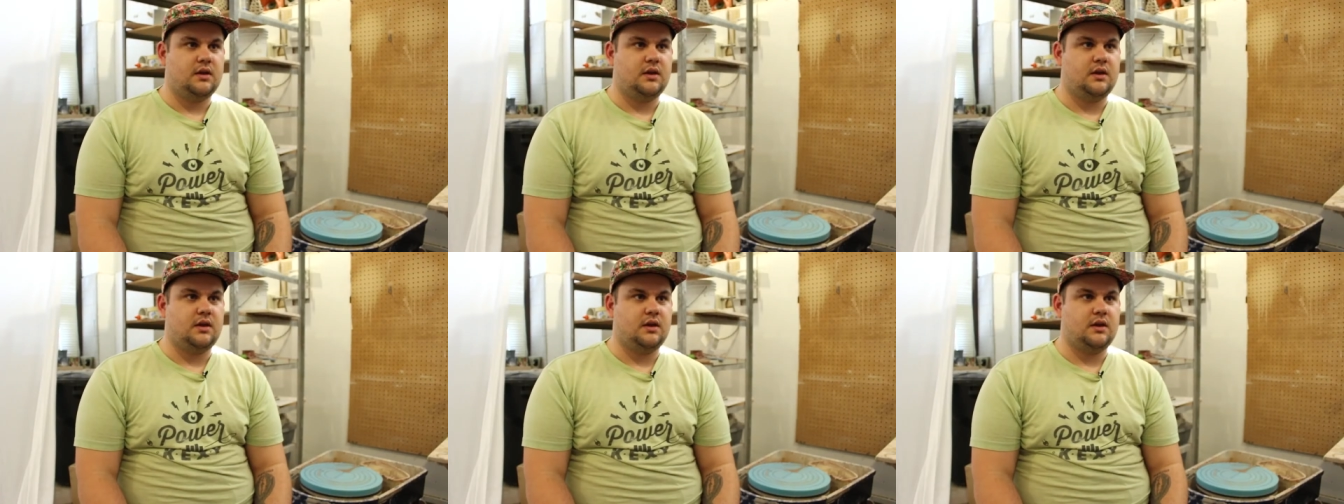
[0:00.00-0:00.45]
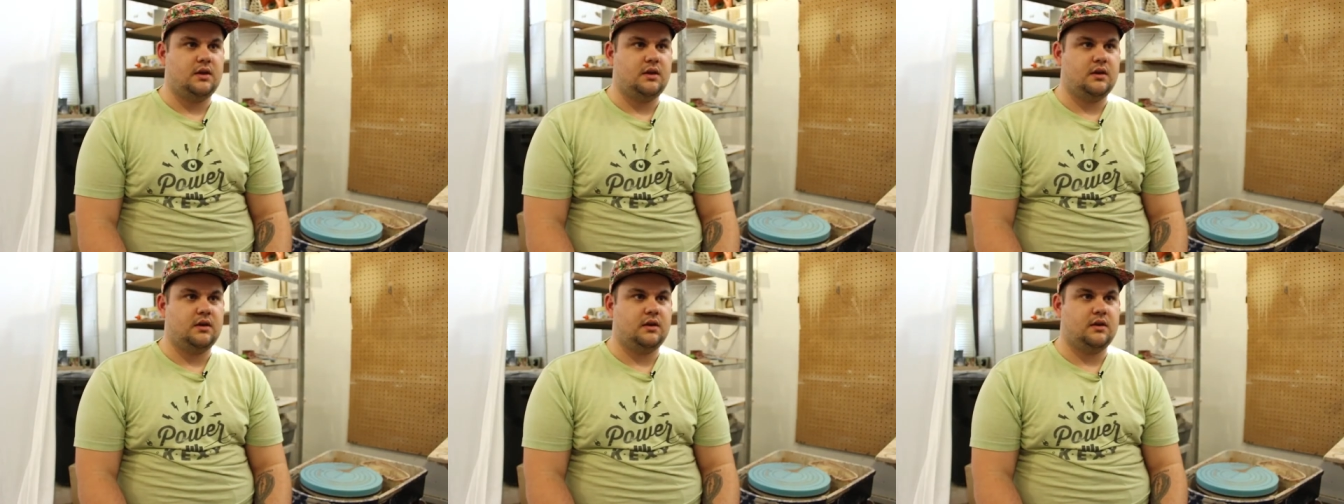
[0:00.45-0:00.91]

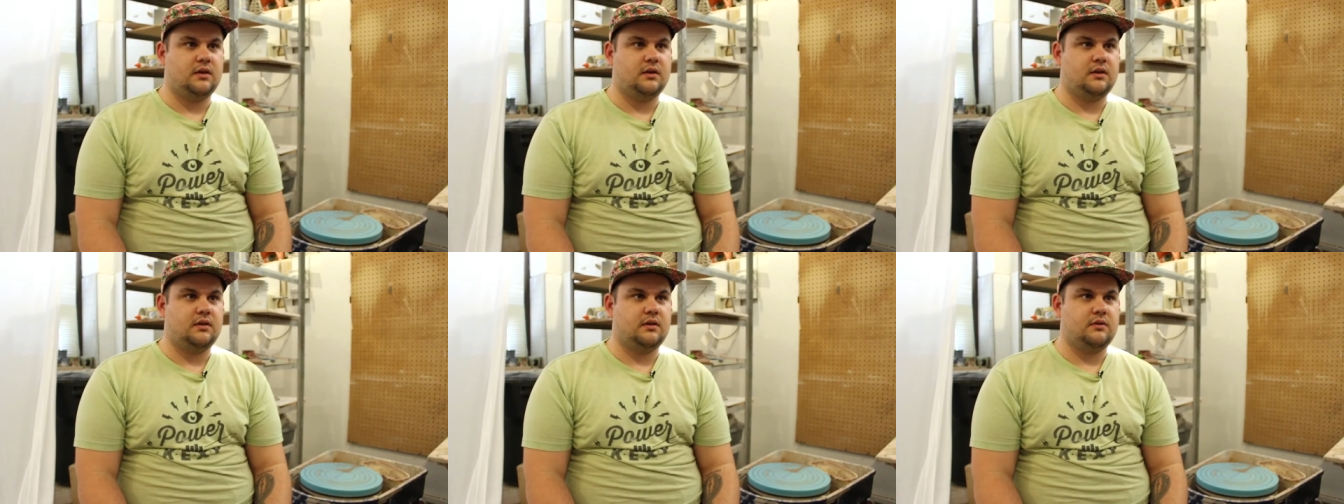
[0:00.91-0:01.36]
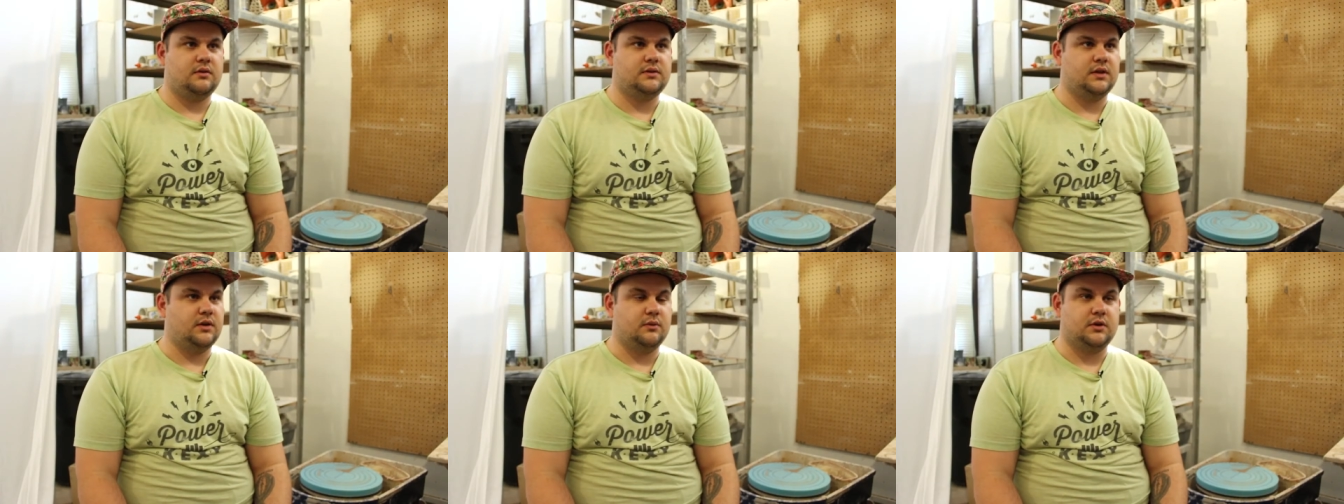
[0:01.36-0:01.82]
he
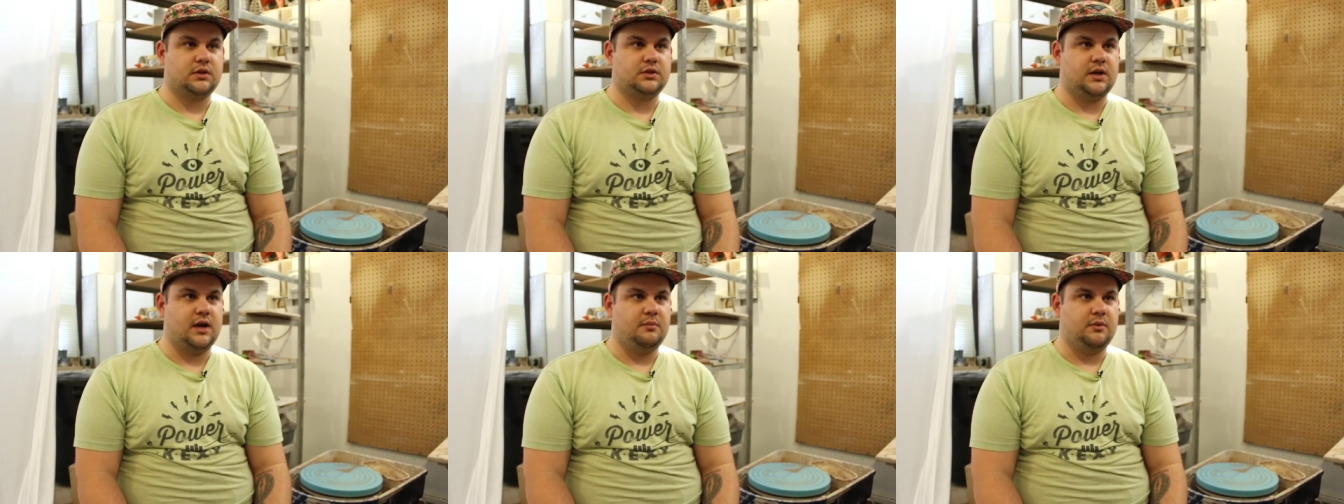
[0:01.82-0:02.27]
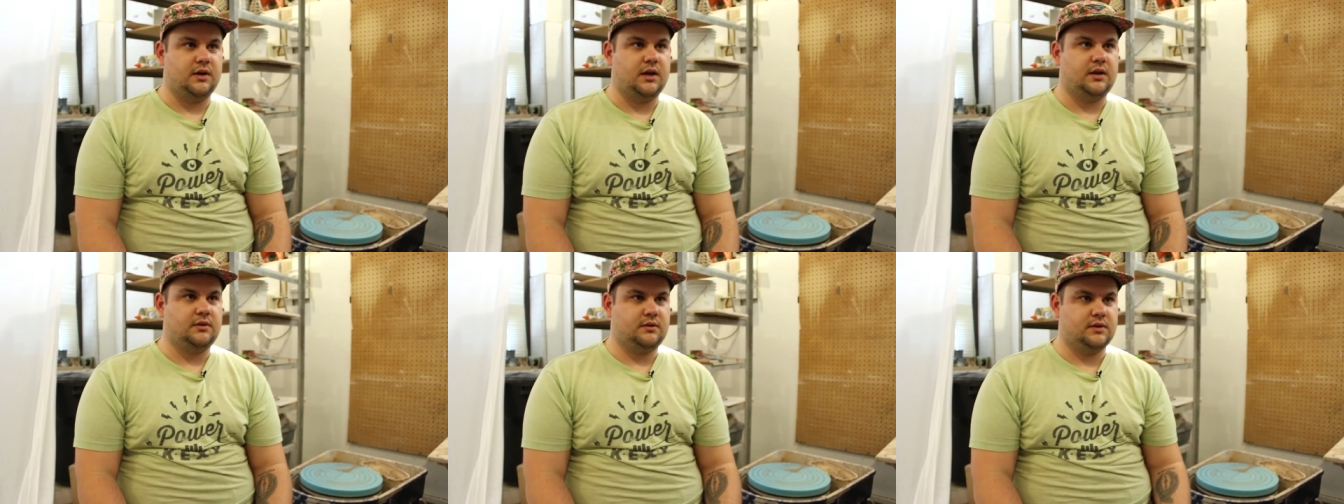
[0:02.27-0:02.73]
did a workshop and
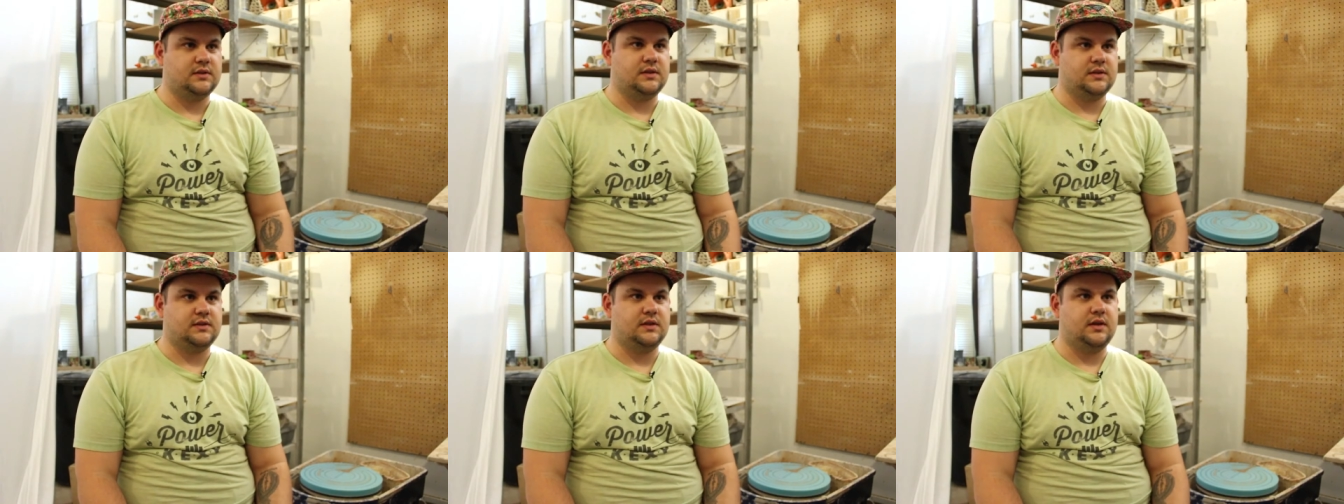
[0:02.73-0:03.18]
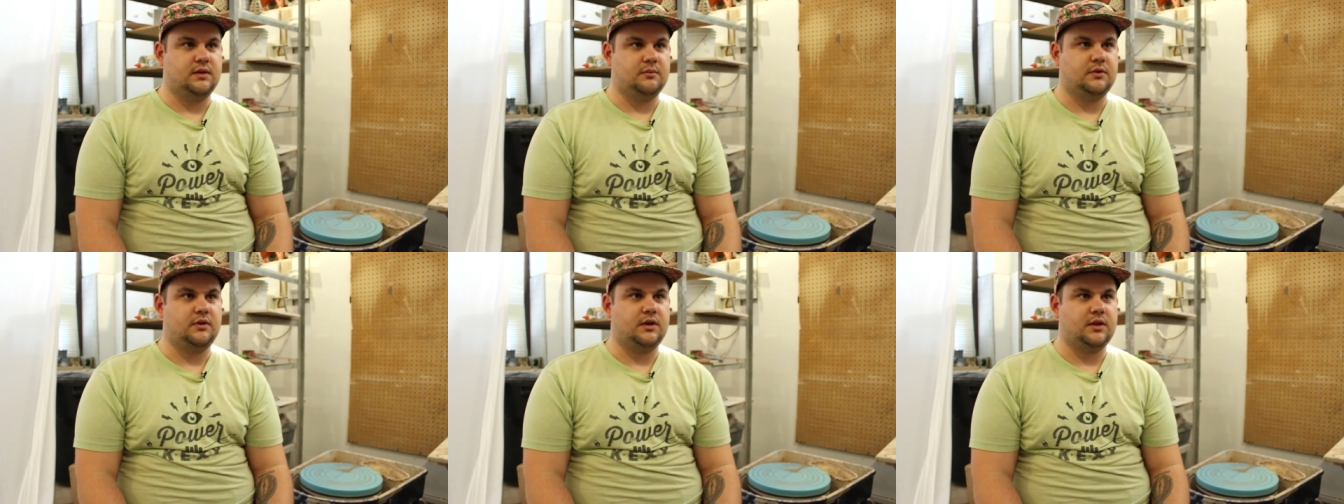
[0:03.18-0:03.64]
I assisted
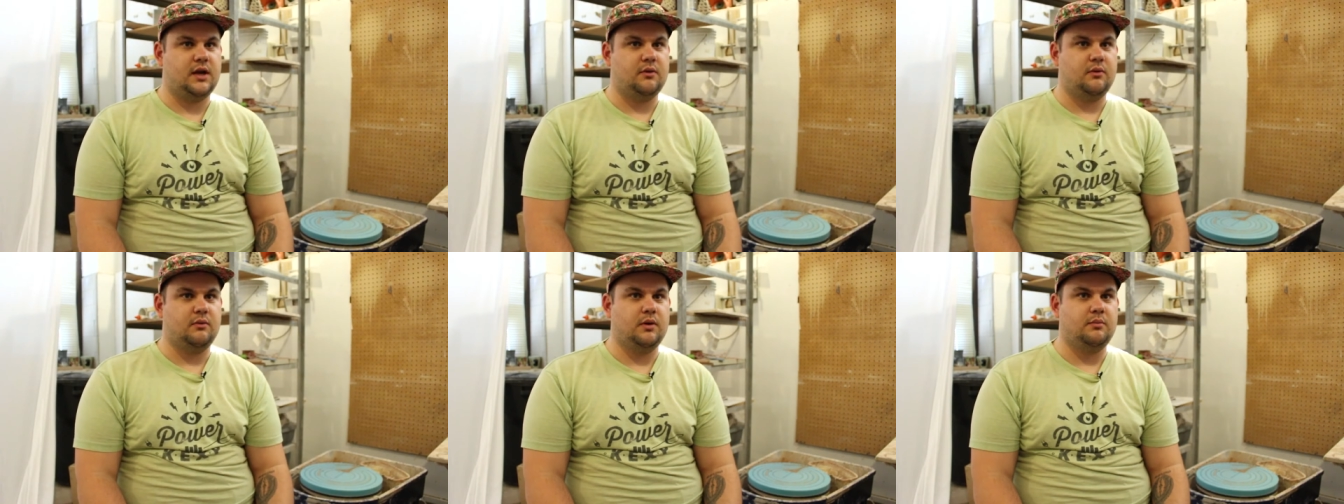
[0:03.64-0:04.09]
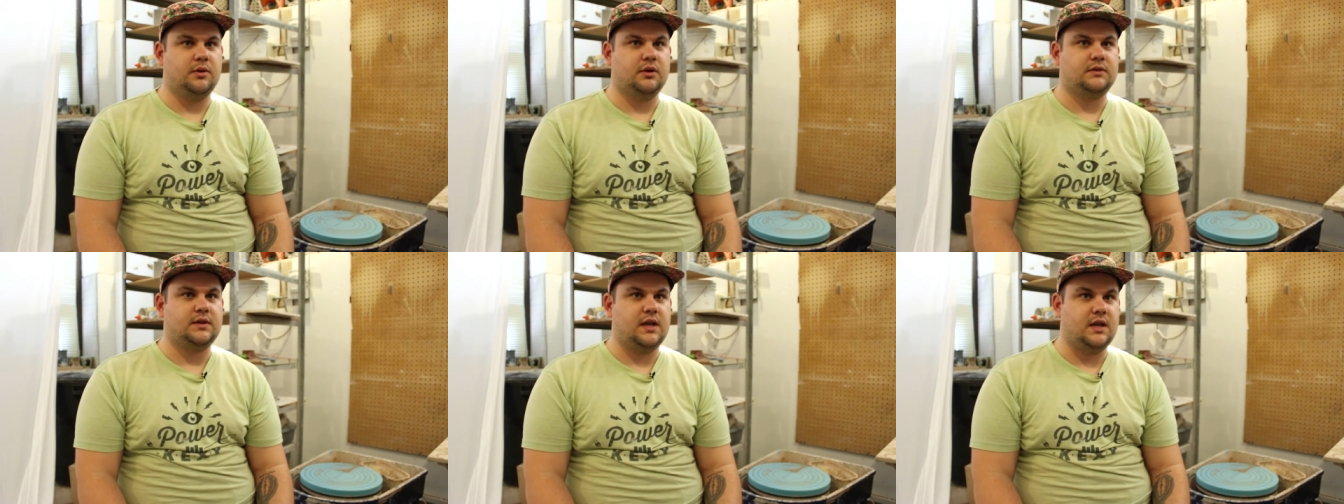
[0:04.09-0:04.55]
him during that where we
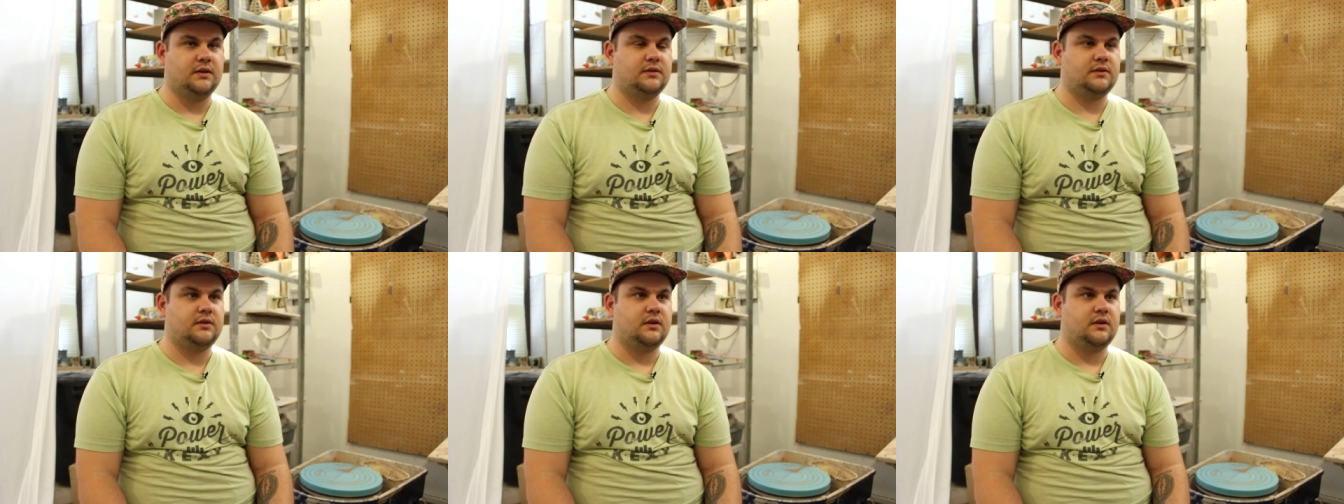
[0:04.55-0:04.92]
built eight